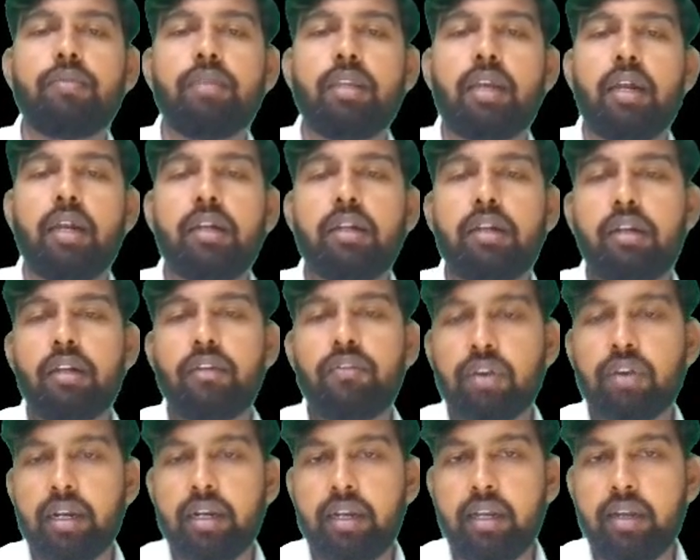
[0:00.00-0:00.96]
at
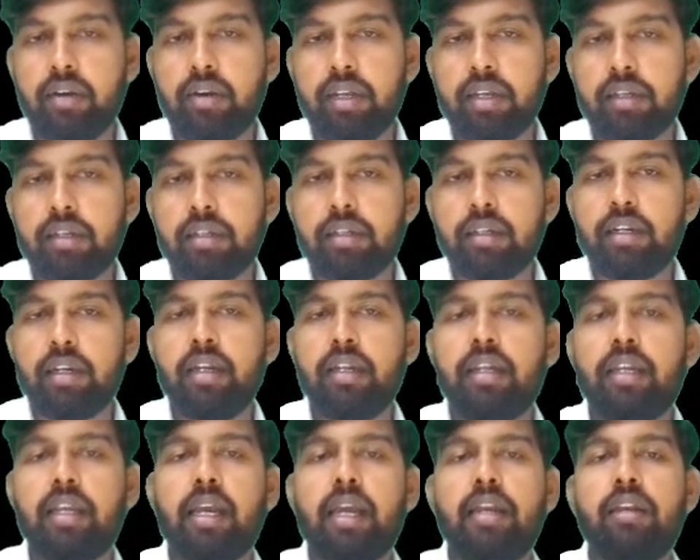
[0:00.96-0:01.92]
different level, it
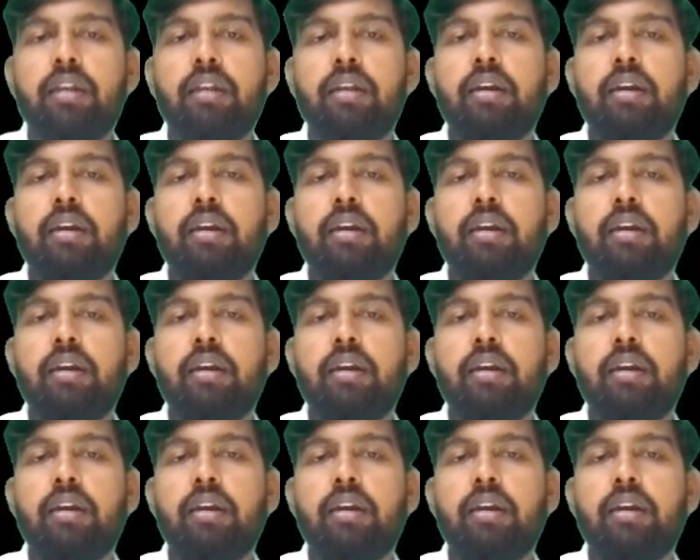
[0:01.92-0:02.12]
can